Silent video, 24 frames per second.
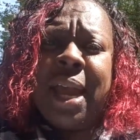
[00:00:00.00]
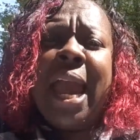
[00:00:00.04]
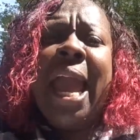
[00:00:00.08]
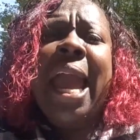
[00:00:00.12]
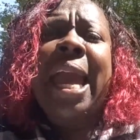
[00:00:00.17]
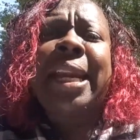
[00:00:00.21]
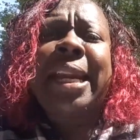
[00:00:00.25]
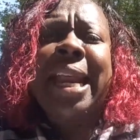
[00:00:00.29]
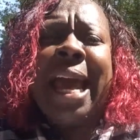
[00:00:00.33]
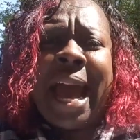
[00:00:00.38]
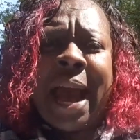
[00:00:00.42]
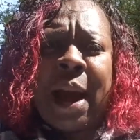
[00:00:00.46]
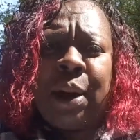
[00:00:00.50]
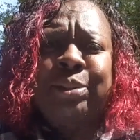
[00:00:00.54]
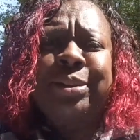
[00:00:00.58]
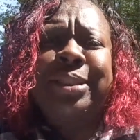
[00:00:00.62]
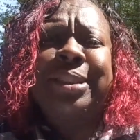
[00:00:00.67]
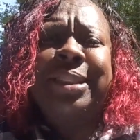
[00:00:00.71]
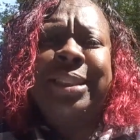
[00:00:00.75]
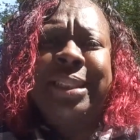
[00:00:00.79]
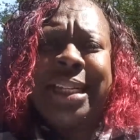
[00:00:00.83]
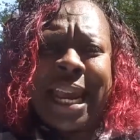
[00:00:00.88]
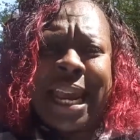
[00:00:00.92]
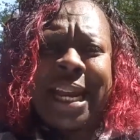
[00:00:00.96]
and
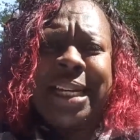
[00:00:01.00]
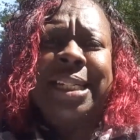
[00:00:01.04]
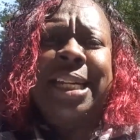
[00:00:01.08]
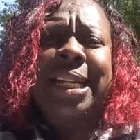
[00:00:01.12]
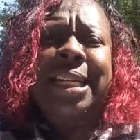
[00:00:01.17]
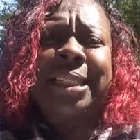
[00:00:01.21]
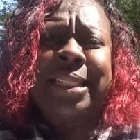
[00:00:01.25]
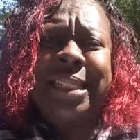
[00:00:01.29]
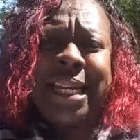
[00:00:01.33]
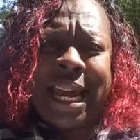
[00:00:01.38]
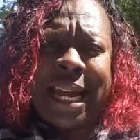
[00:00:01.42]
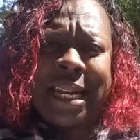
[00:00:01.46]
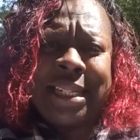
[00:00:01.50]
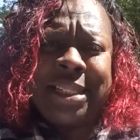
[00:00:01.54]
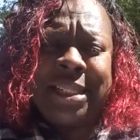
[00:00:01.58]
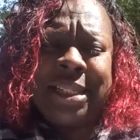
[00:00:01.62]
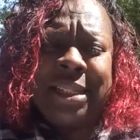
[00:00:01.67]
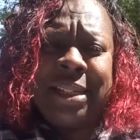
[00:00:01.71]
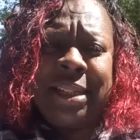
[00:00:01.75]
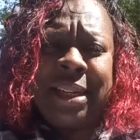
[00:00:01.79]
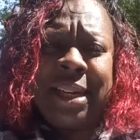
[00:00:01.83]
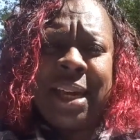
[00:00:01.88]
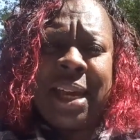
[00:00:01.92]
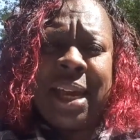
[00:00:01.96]
outstanding debt.
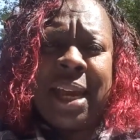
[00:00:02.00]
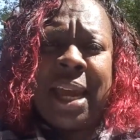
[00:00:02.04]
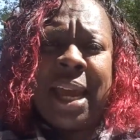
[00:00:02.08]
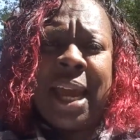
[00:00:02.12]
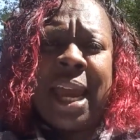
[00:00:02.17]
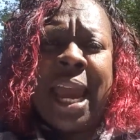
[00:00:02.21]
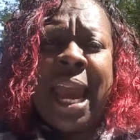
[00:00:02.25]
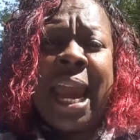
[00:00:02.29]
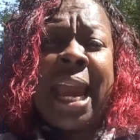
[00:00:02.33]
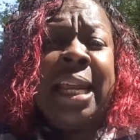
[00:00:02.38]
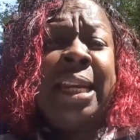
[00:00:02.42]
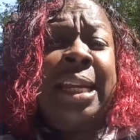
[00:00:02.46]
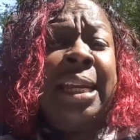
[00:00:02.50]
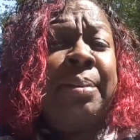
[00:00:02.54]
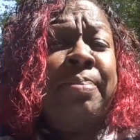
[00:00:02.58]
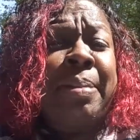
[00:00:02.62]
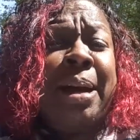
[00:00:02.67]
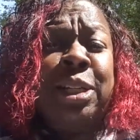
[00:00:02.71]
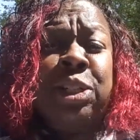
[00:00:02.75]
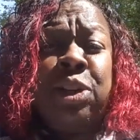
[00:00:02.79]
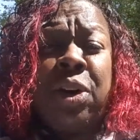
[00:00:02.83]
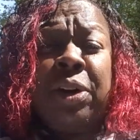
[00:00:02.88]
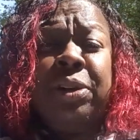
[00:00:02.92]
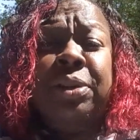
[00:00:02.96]
And in
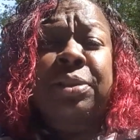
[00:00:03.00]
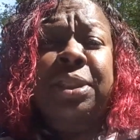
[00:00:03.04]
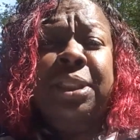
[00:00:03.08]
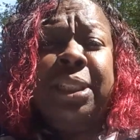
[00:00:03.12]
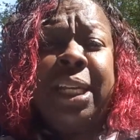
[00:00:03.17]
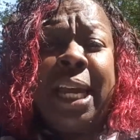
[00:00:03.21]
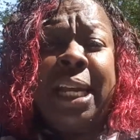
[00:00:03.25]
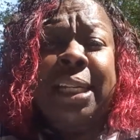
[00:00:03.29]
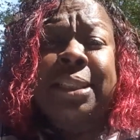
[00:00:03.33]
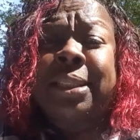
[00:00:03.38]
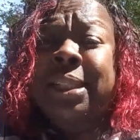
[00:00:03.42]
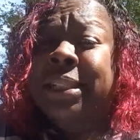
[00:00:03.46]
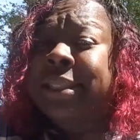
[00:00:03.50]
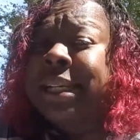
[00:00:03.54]
my daughter's case,